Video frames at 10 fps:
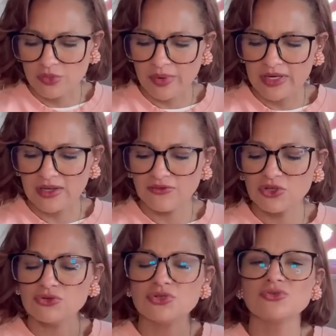But if you
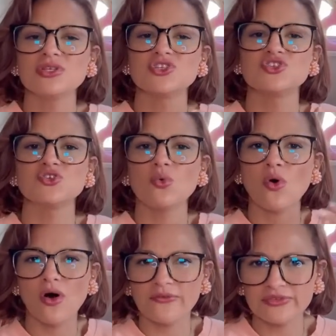do this too
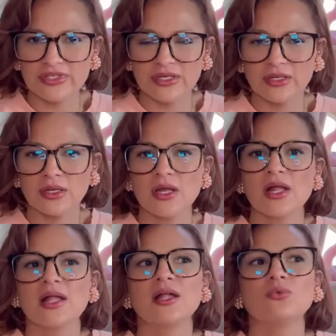often,
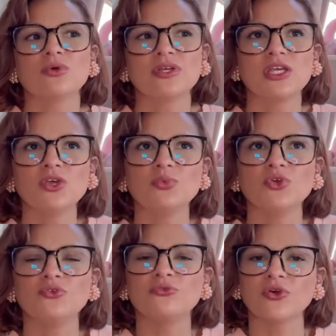it will keep you
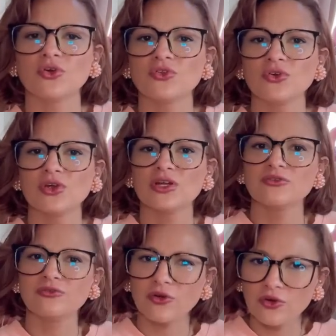further and
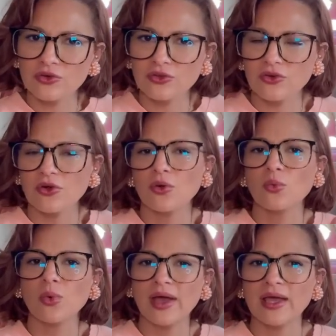further
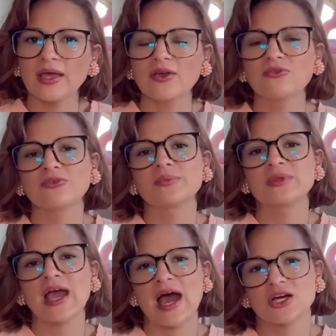away from the
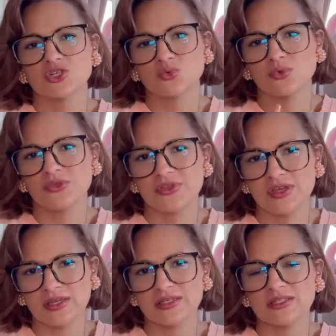actual
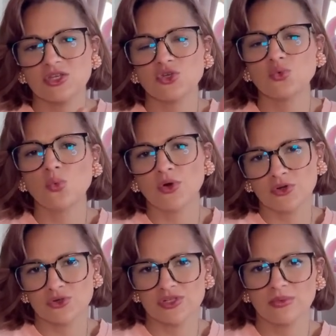things that you want your
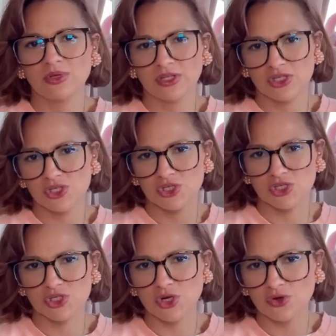simulation to
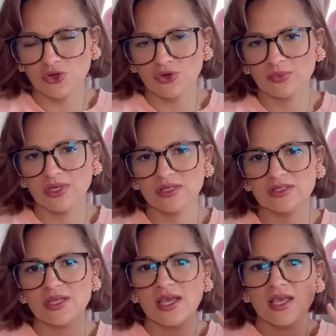show you. Because
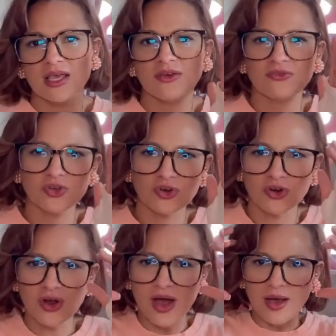if
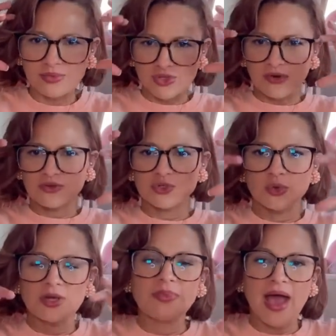your
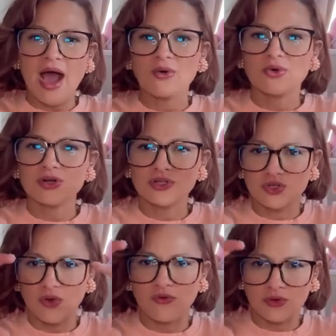observatory power is
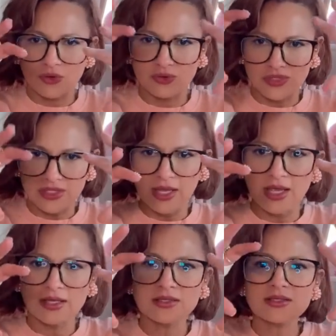over those
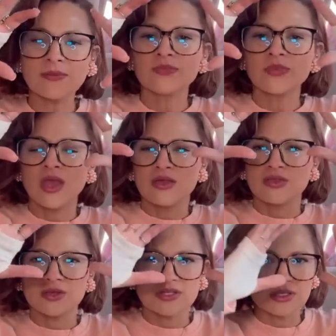things,
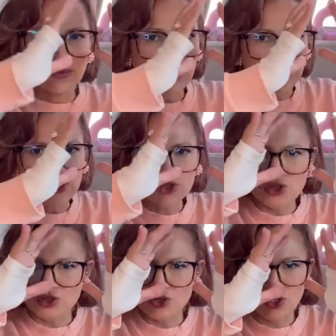the simulation
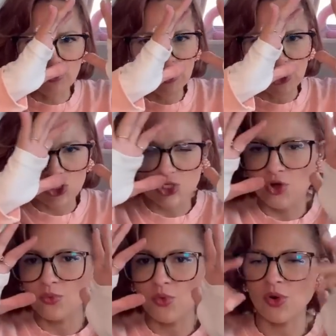is going to be like, show
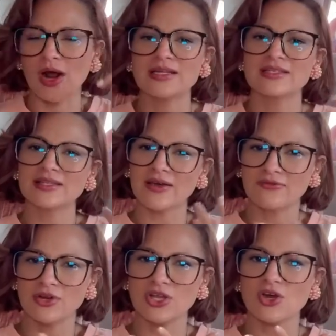more. I did that
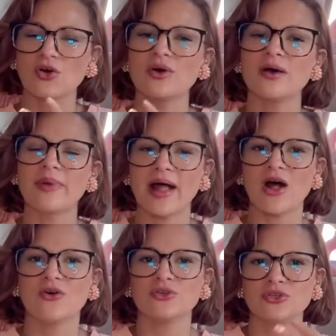video
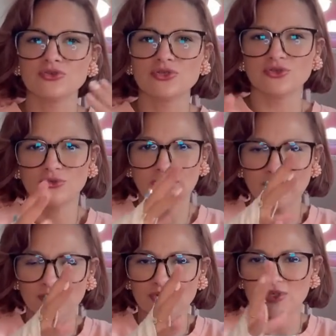about YouTube. It
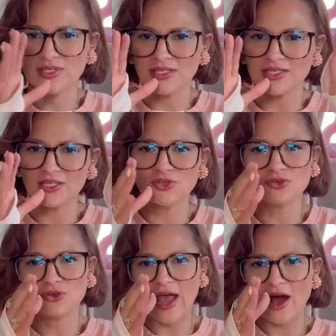will just continue
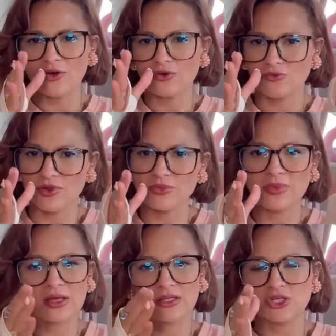to
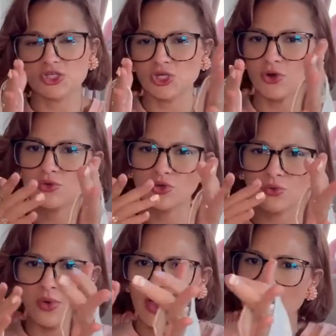algorithmically show you
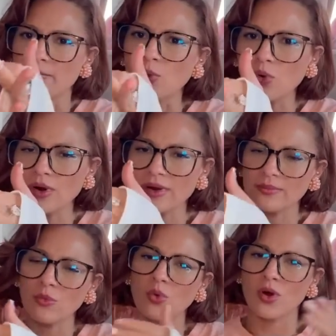more and
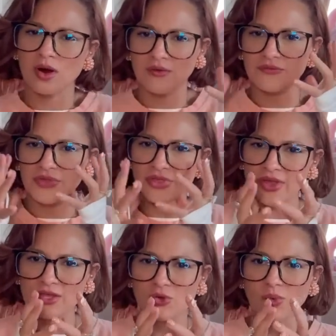more of the
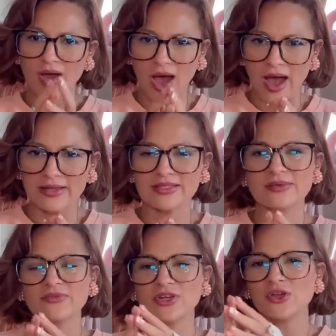thing. You want gossip
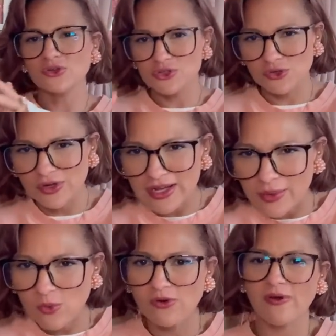videos, you're going to get
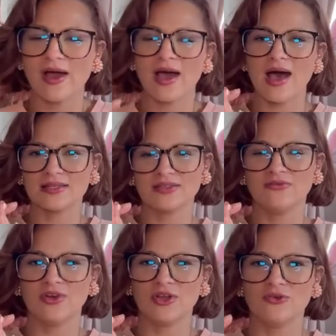more about gossip
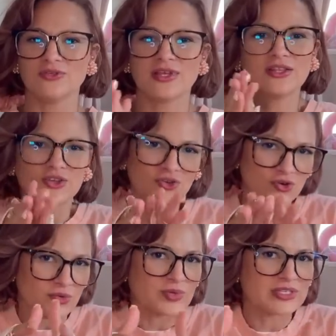videos. And then you're going
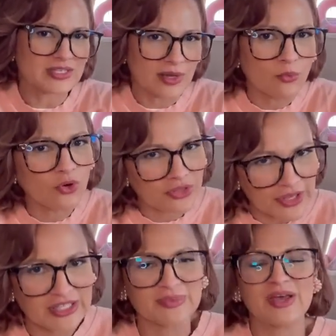to be seeing more
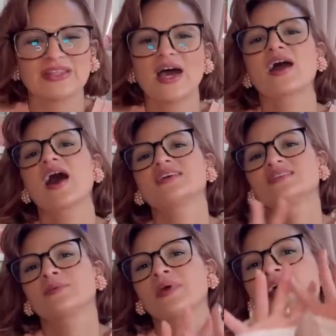things about that gossip.